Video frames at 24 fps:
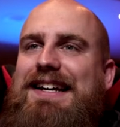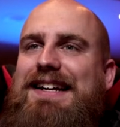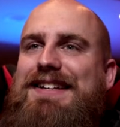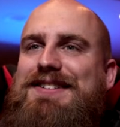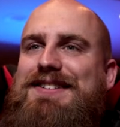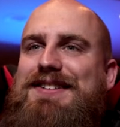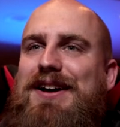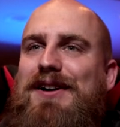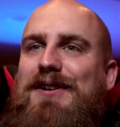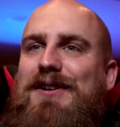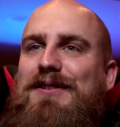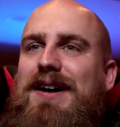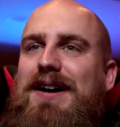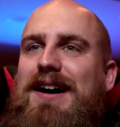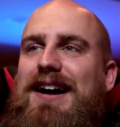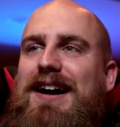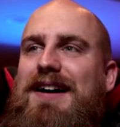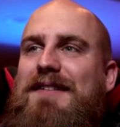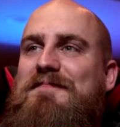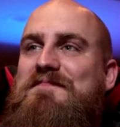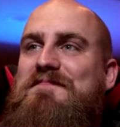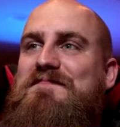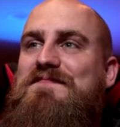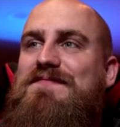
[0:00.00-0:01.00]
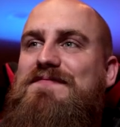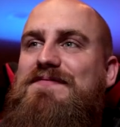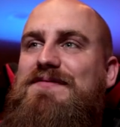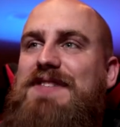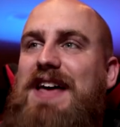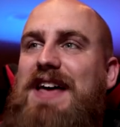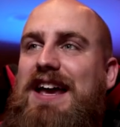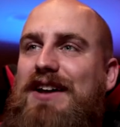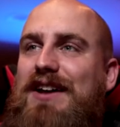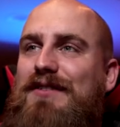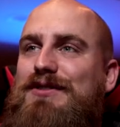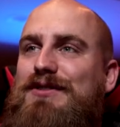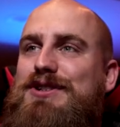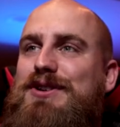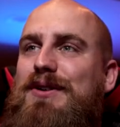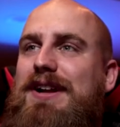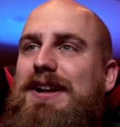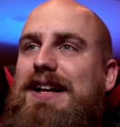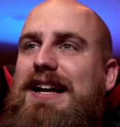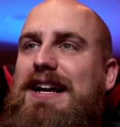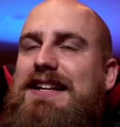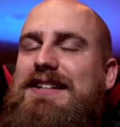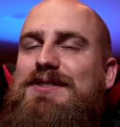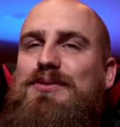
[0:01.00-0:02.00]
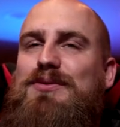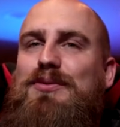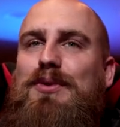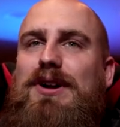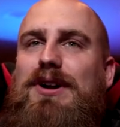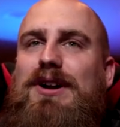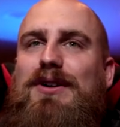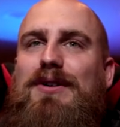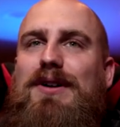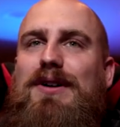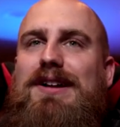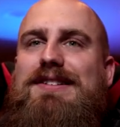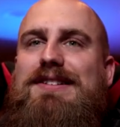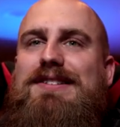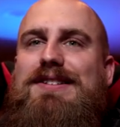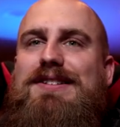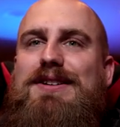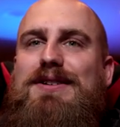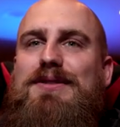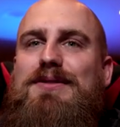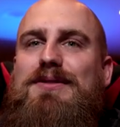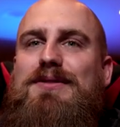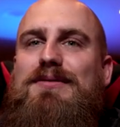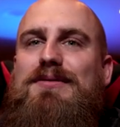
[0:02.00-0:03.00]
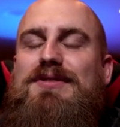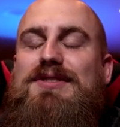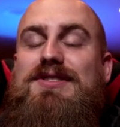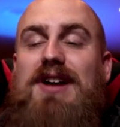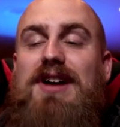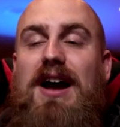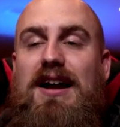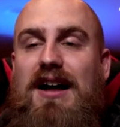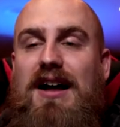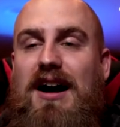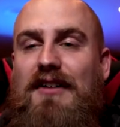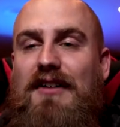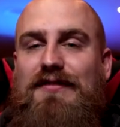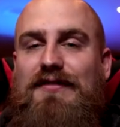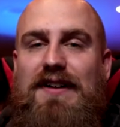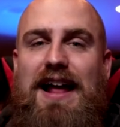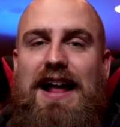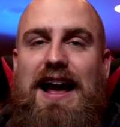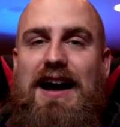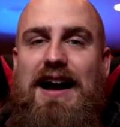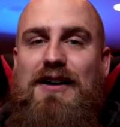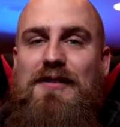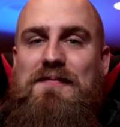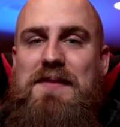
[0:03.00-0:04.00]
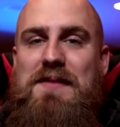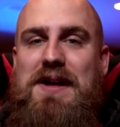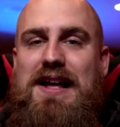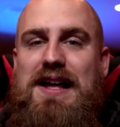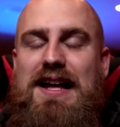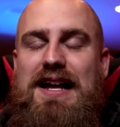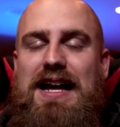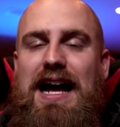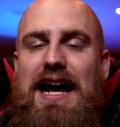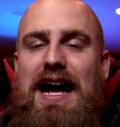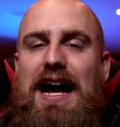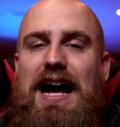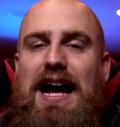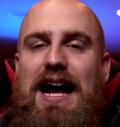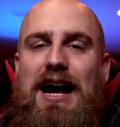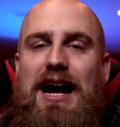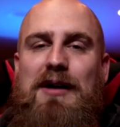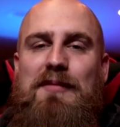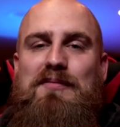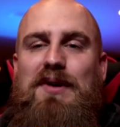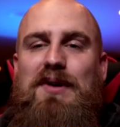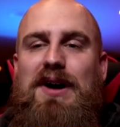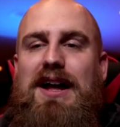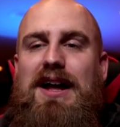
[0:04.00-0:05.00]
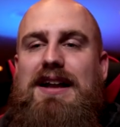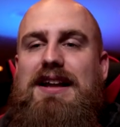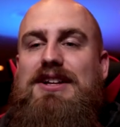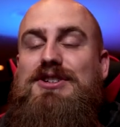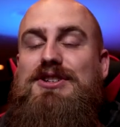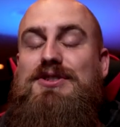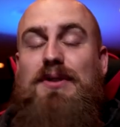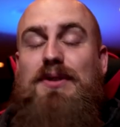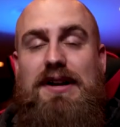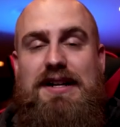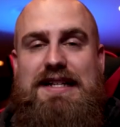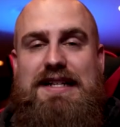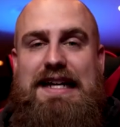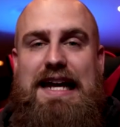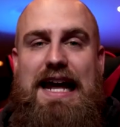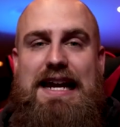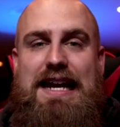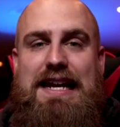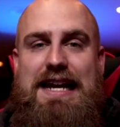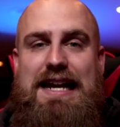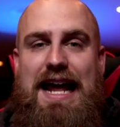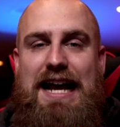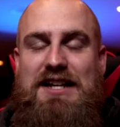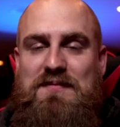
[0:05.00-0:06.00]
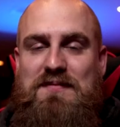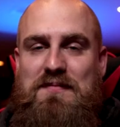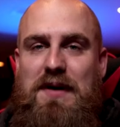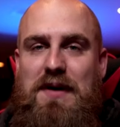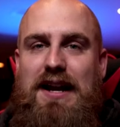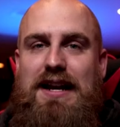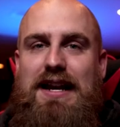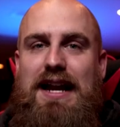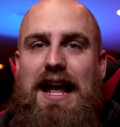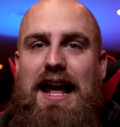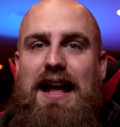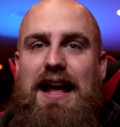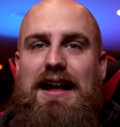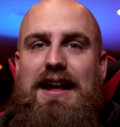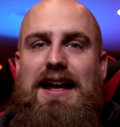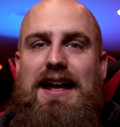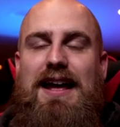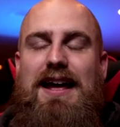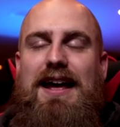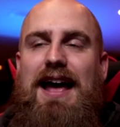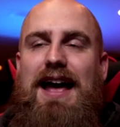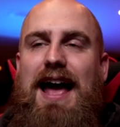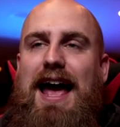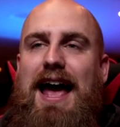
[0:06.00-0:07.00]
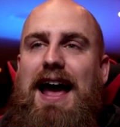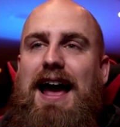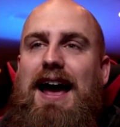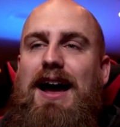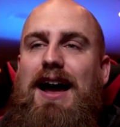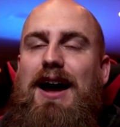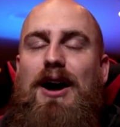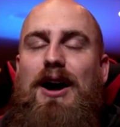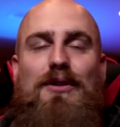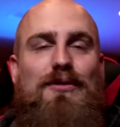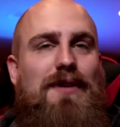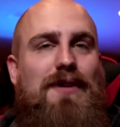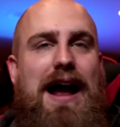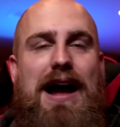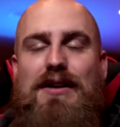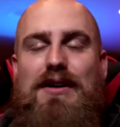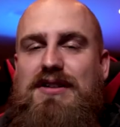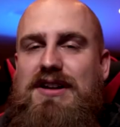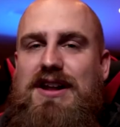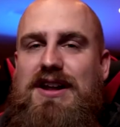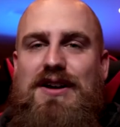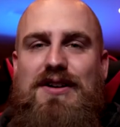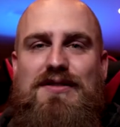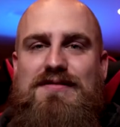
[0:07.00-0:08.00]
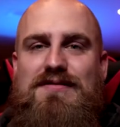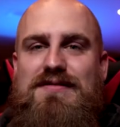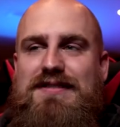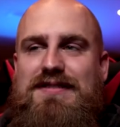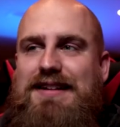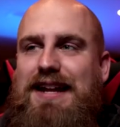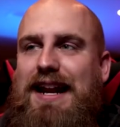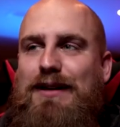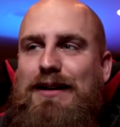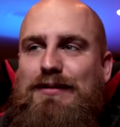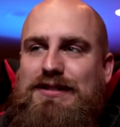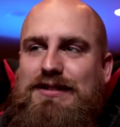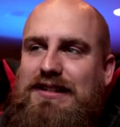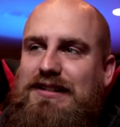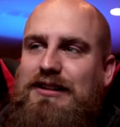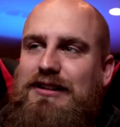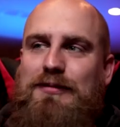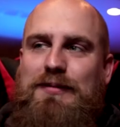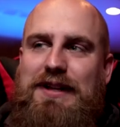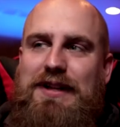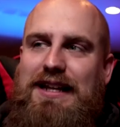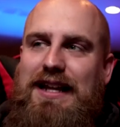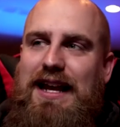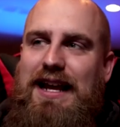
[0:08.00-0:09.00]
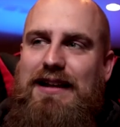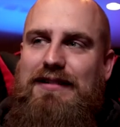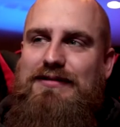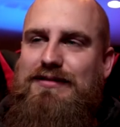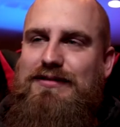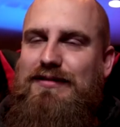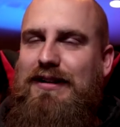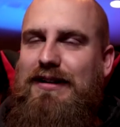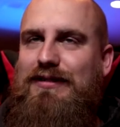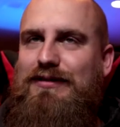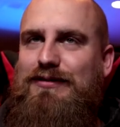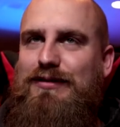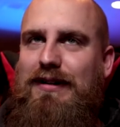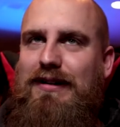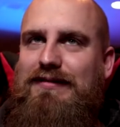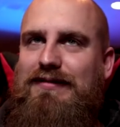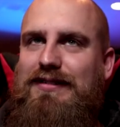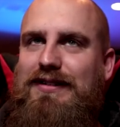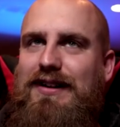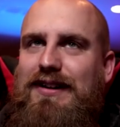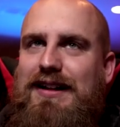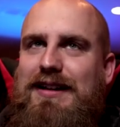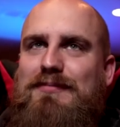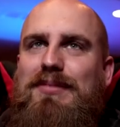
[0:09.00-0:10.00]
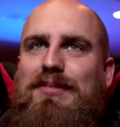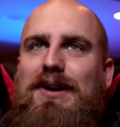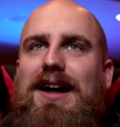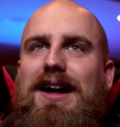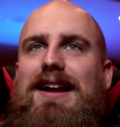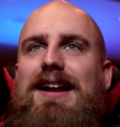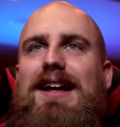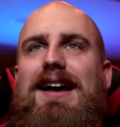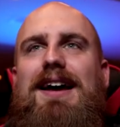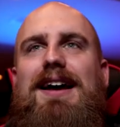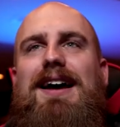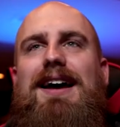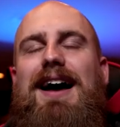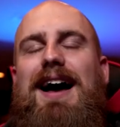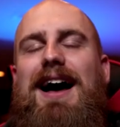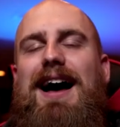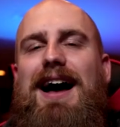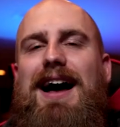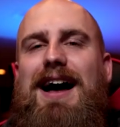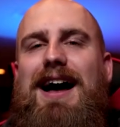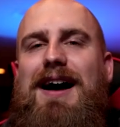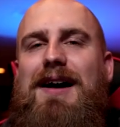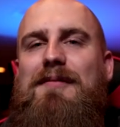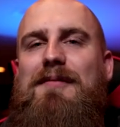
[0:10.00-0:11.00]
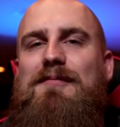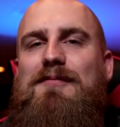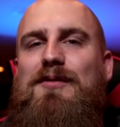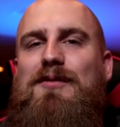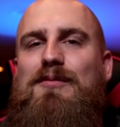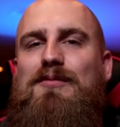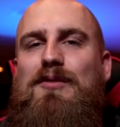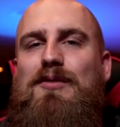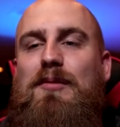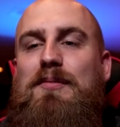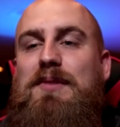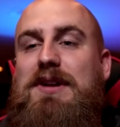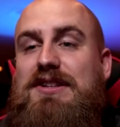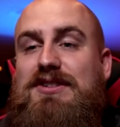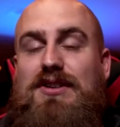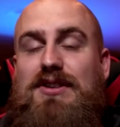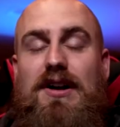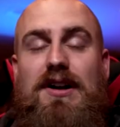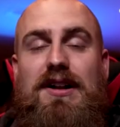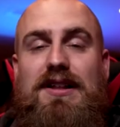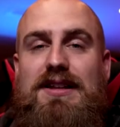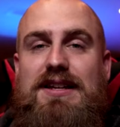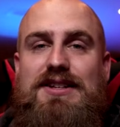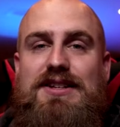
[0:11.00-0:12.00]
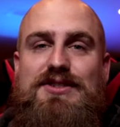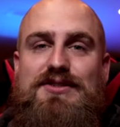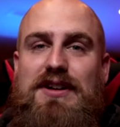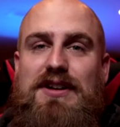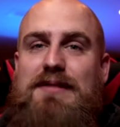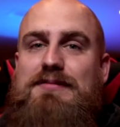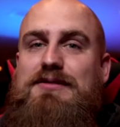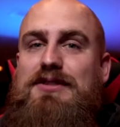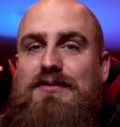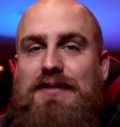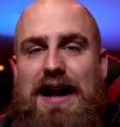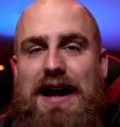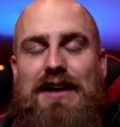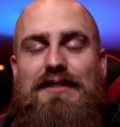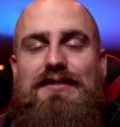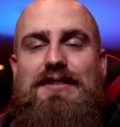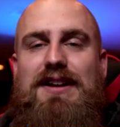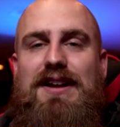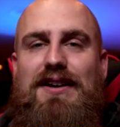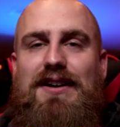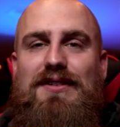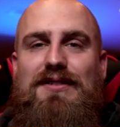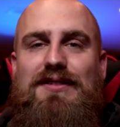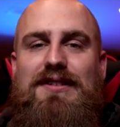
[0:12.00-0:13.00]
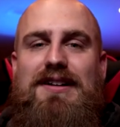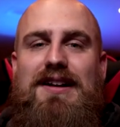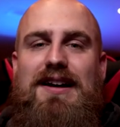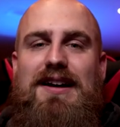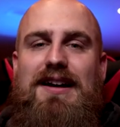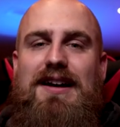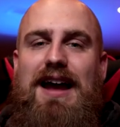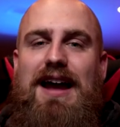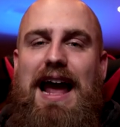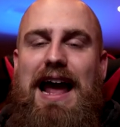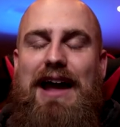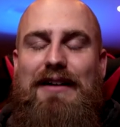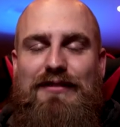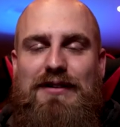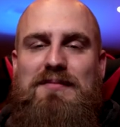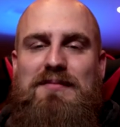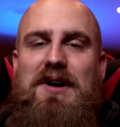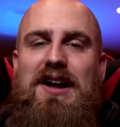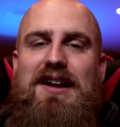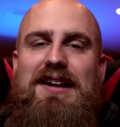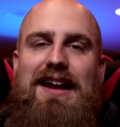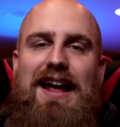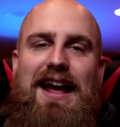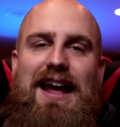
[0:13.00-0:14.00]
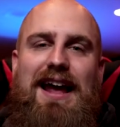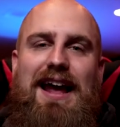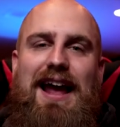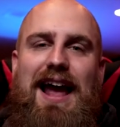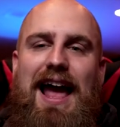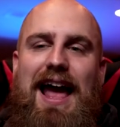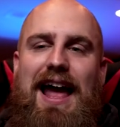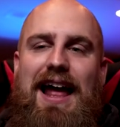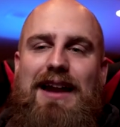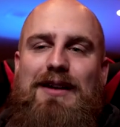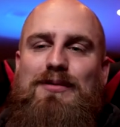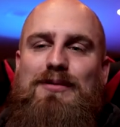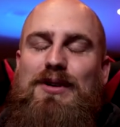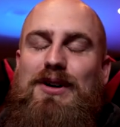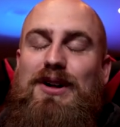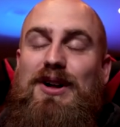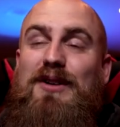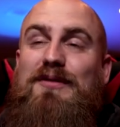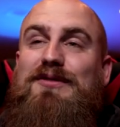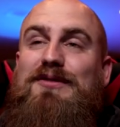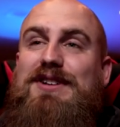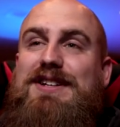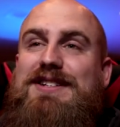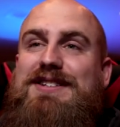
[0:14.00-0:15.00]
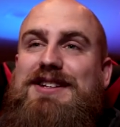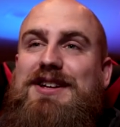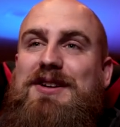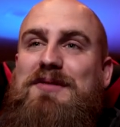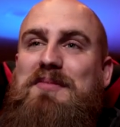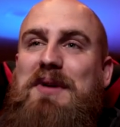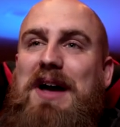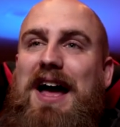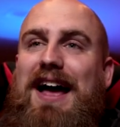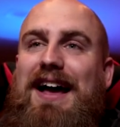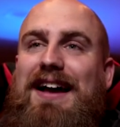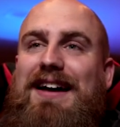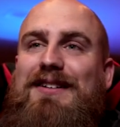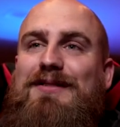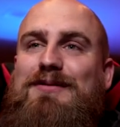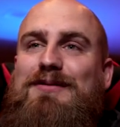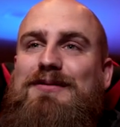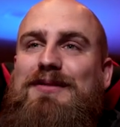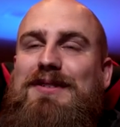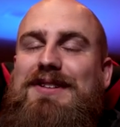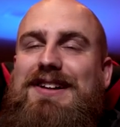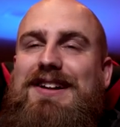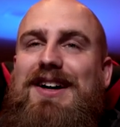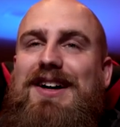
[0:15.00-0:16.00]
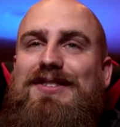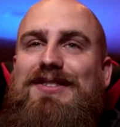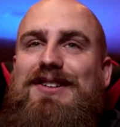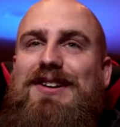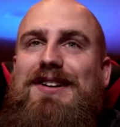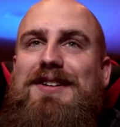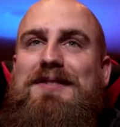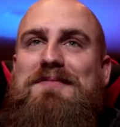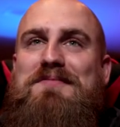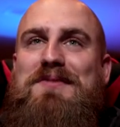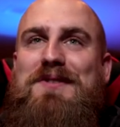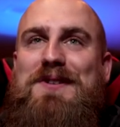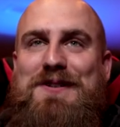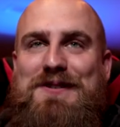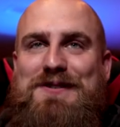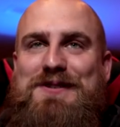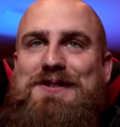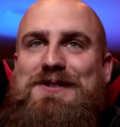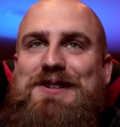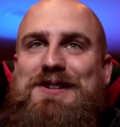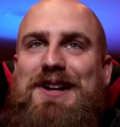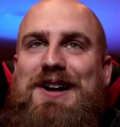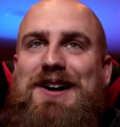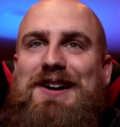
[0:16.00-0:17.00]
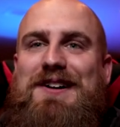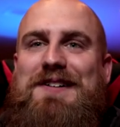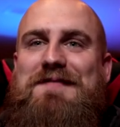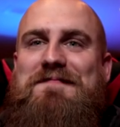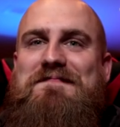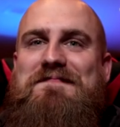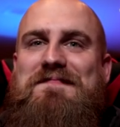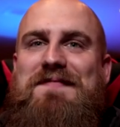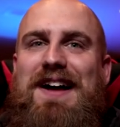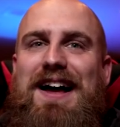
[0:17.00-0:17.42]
So uh, thank you for joining us. We're going to sign off for now. Uh, but join us again next Monday around noon. Today was a little bit late; it was around 12:30, but um, we'll be starting these streams around noon every Monday, and we'll hopefully see you back with another producer's log.